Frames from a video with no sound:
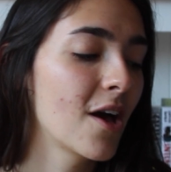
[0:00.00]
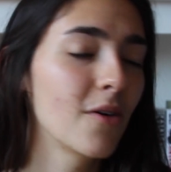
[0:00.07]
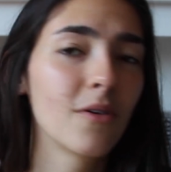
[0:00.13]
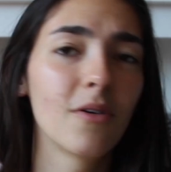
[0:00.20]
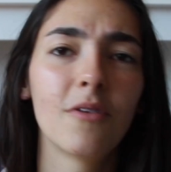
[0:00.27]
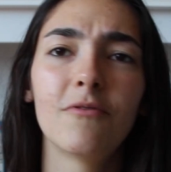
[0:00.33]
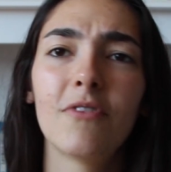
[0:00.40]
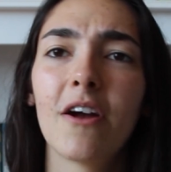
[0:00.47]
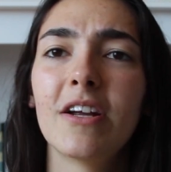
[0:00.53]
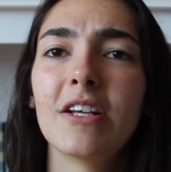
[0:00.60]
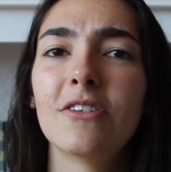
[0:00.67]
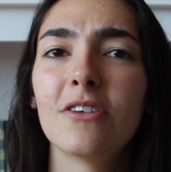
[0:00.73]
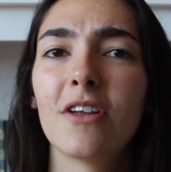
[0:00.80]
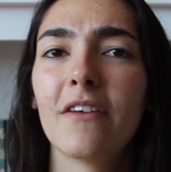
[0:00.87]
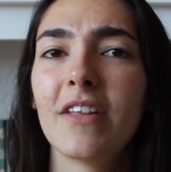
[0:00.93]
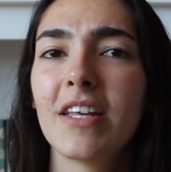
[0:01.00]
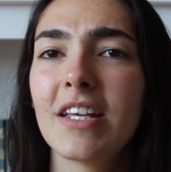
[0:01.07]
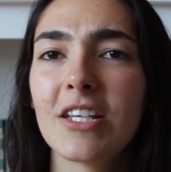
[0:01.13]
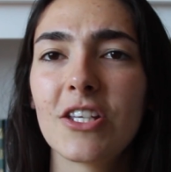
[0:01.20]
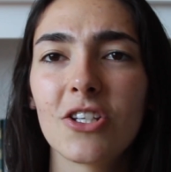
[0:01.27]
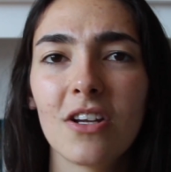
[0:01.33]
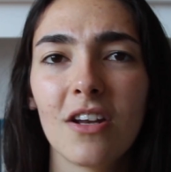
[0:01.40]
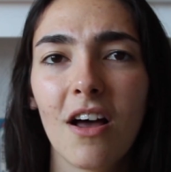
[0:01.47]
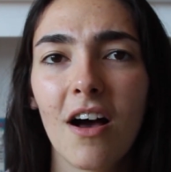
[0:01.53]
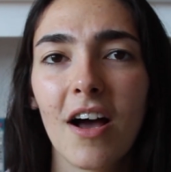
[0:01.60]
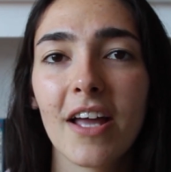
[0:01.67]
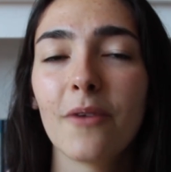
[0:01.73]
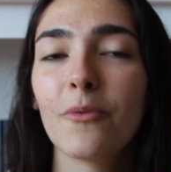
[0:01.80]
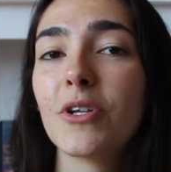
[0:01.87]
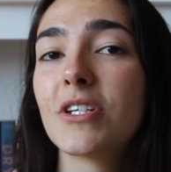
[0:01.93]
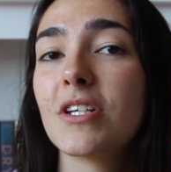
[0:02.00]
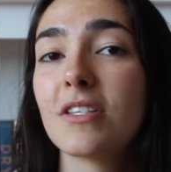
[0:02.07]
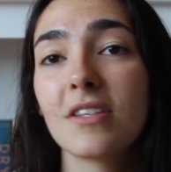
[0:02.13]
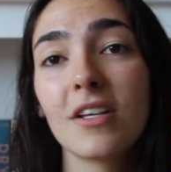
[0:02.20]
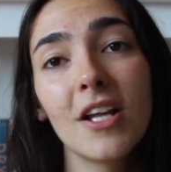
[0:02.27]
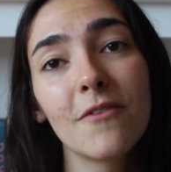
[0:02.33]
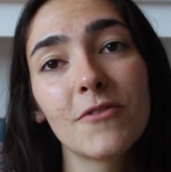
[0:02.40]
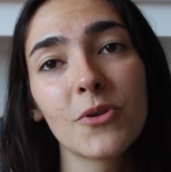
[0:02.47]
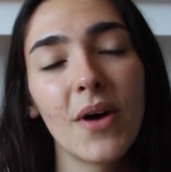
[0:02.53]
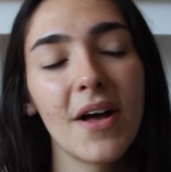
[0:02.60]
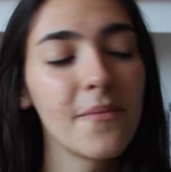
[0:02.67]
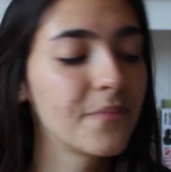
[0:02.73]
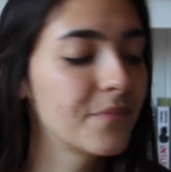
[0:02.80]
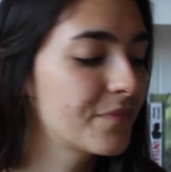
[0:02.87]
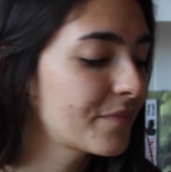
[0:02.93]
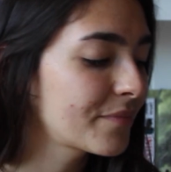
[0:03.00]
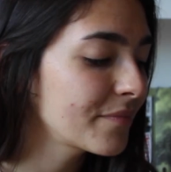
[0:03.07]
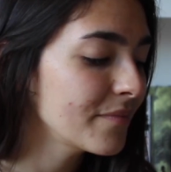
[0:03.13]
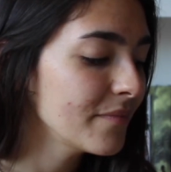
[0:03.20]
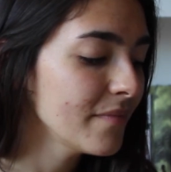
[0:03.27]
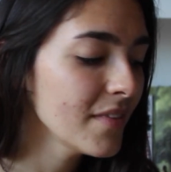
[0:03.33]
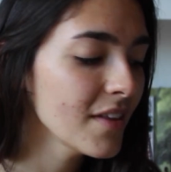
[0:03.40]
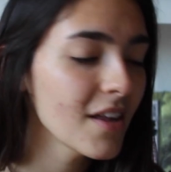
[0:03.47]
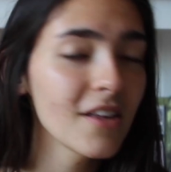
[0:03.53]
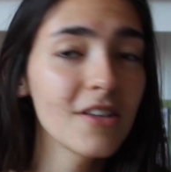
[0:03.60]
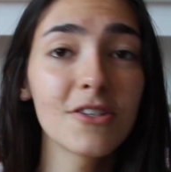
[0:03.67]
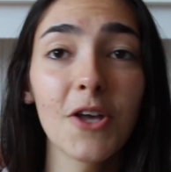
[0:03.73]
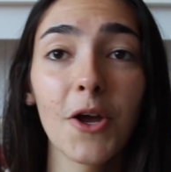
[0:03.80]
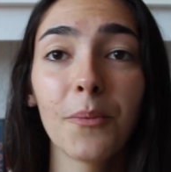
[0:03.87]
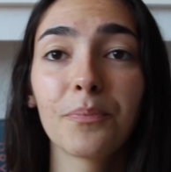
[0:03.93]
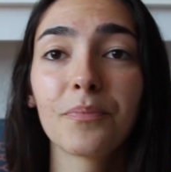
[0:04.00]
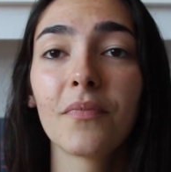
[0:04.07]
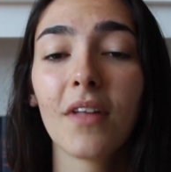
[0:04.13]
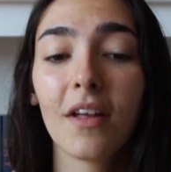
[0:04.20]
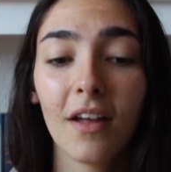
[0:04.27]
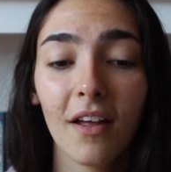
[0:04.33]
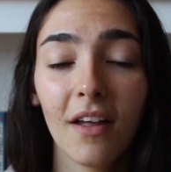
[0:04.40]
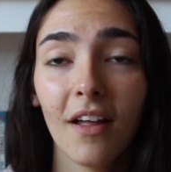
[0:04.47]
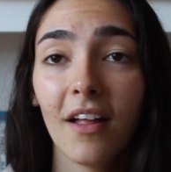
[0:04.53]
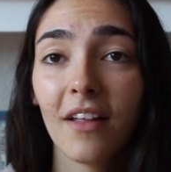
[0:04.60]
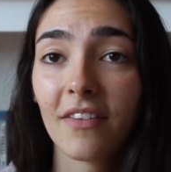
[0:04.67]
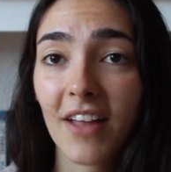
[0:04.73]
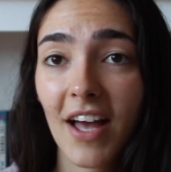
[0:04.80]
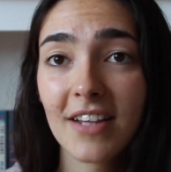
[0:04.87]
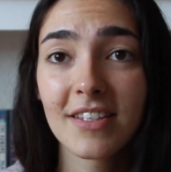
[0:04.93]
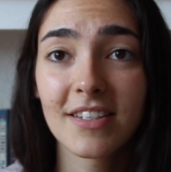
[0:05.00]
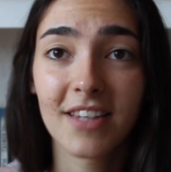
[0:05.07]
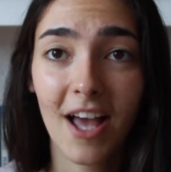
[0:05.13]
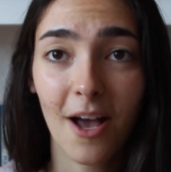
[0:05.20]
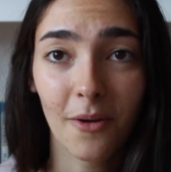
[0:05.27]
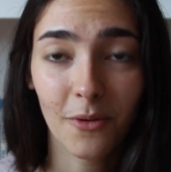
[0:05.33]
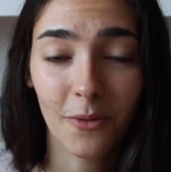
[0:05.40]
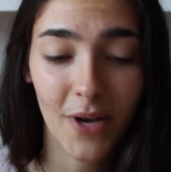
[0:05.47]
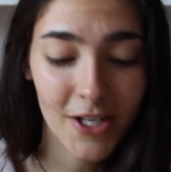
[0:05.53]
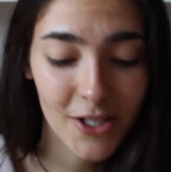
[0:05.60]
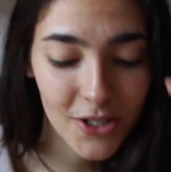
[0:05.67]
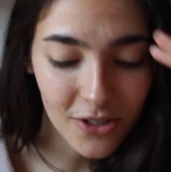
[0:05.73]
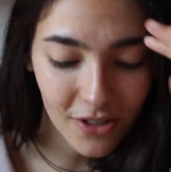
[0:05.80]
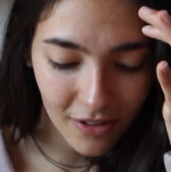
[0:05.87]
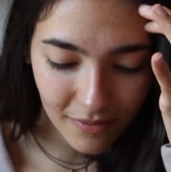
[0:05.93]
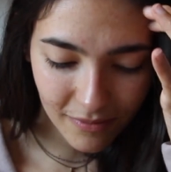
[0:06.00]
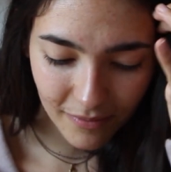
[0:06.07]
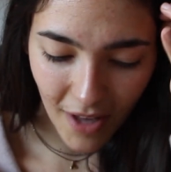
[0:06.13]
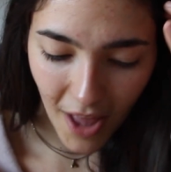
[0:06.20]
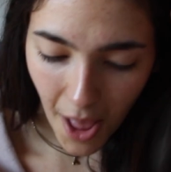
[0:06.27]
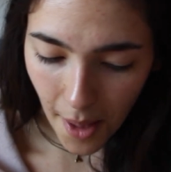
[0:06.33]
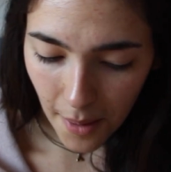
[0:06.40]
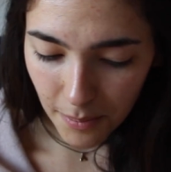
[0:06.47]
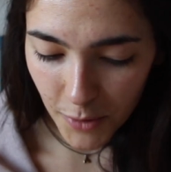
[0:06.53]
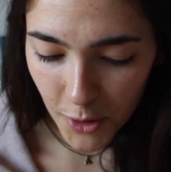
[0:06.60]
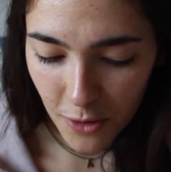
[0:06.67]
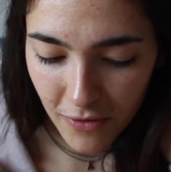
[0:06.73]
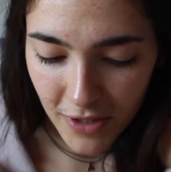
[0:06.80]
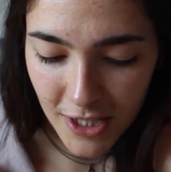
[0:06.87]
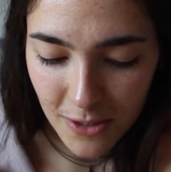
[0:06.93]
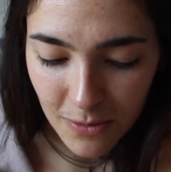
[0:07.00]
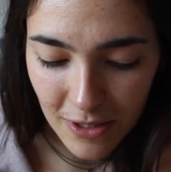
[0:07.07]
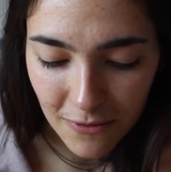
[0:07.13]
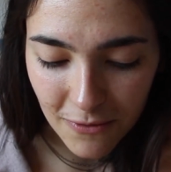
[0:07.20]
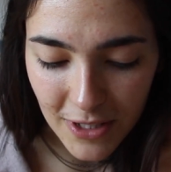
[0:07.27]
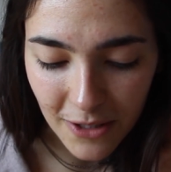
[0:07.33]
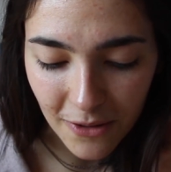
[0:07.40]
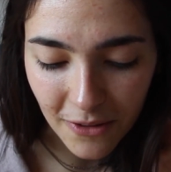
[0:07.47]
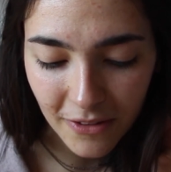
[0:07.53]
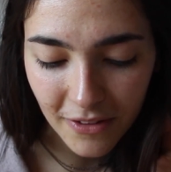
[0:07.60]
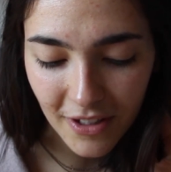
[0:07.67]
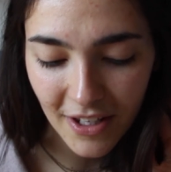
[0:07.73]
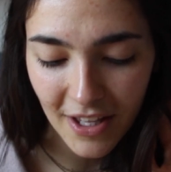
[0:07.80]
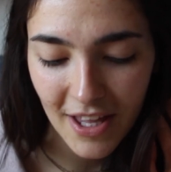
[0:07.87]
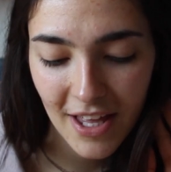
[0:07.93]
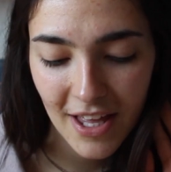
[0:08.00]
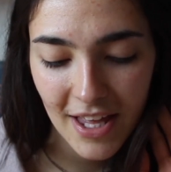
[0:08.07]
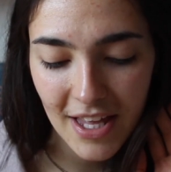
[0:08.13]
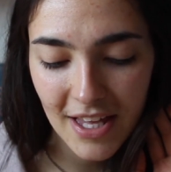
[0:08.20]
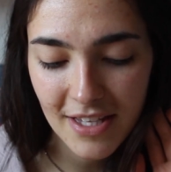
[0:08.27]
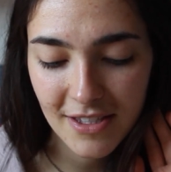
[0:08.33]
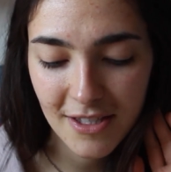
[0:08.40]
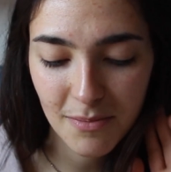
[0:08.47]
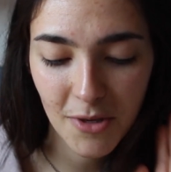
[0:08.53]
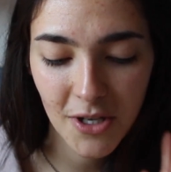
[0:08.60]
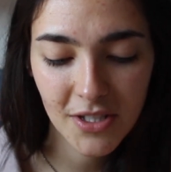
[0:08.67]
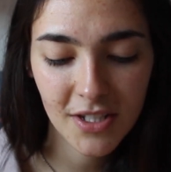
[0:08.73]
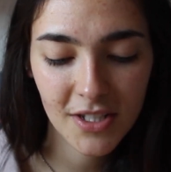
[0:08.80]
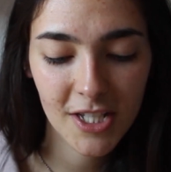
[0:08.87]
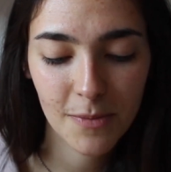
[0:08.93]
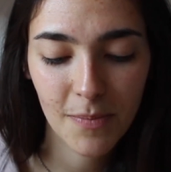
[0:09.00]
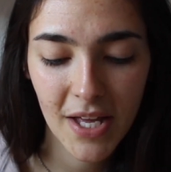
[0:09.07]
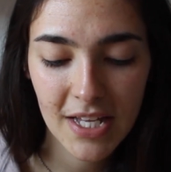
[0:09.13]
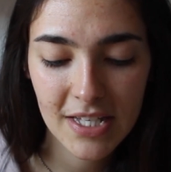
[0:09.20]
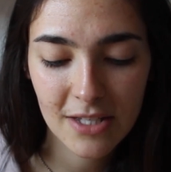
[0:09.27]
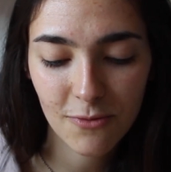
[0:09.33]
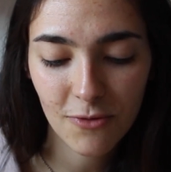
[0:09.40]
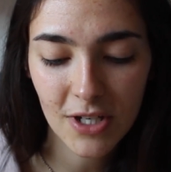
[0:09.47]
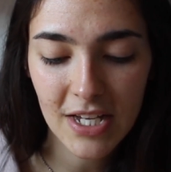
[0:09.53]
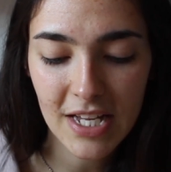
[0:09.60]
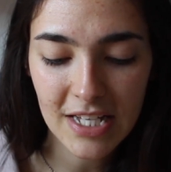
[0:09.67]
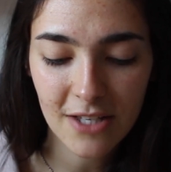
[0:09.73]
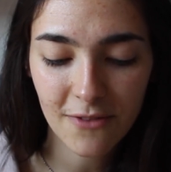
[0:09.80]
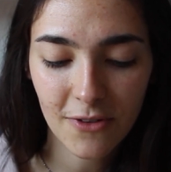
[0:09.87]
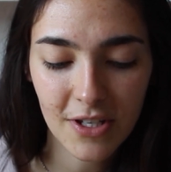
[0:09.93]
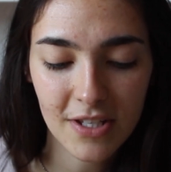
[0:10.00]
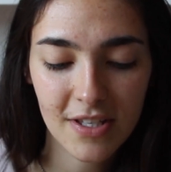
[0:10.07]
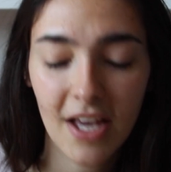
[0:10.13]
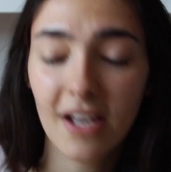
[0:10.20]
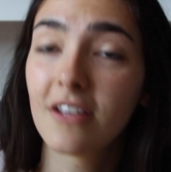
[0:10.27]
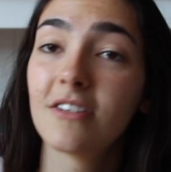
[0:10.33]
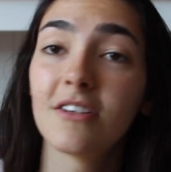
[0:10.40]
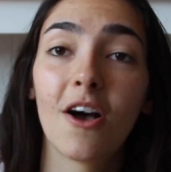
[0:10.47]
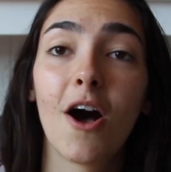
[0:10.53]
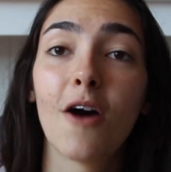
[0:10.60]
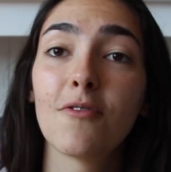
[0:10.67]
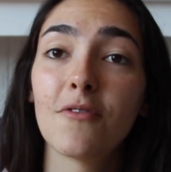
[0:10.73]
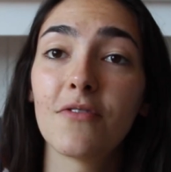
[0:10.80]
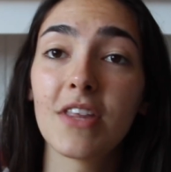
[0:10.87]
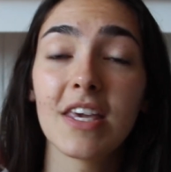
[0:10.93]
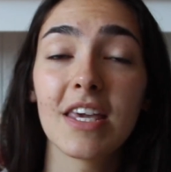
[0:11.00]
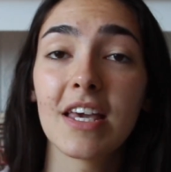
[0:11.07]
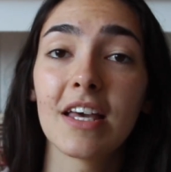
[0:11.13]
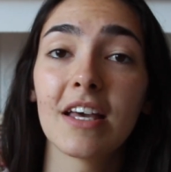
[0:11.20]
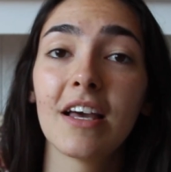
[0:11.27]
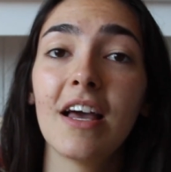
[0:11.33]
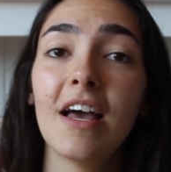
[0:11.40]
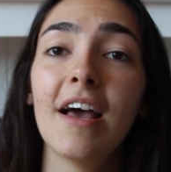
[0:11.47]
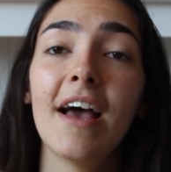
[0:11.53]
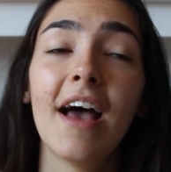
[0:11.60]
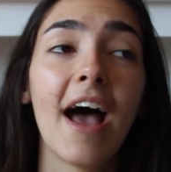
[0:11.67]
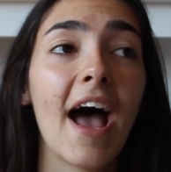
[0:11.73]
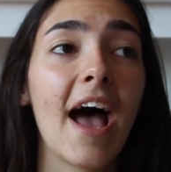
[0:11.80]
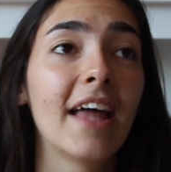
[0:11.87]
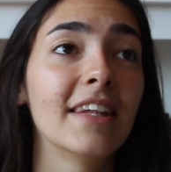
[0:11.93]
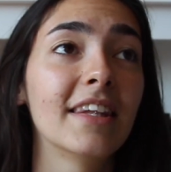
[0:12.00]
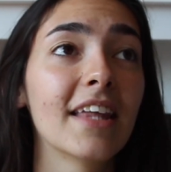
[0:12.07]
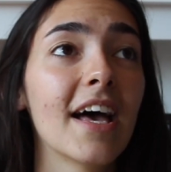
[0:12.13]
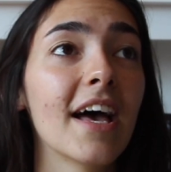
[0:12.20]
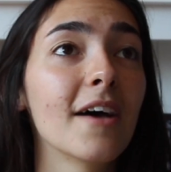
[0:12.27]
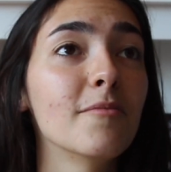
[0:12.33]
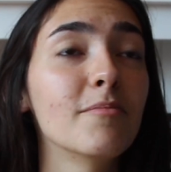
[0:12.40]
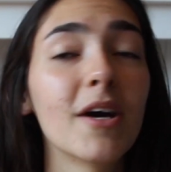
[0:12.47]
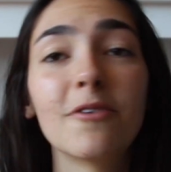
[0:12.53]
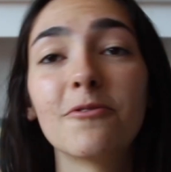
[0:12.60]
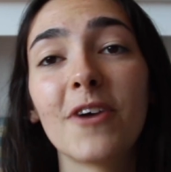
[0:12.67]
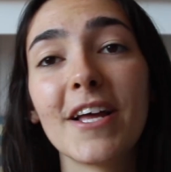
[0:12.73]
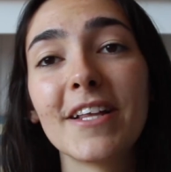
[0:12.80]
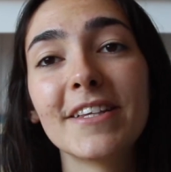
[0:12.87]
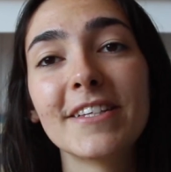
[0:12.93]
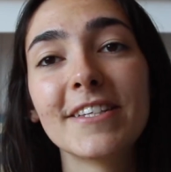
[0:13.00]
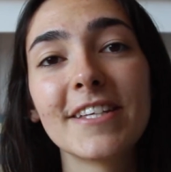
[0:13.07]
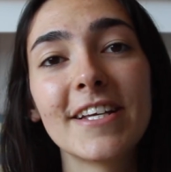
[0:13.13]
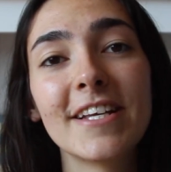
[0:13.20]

out very soon. I think it's July, which is The Love Square. So that's that question. Moving swiftly on is the most anticipated release for the second half of the year and that, my friends,